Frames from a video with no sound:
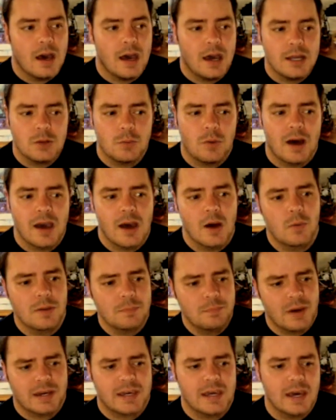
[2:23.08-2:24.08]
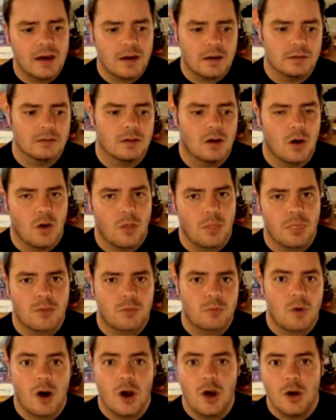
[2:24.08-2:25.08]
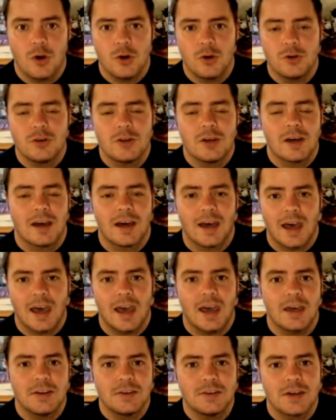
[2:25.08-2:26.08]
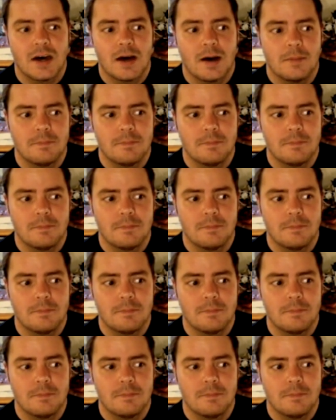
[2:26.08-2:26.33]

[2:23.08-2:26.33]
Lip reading: Anyway, I went back out on the road, and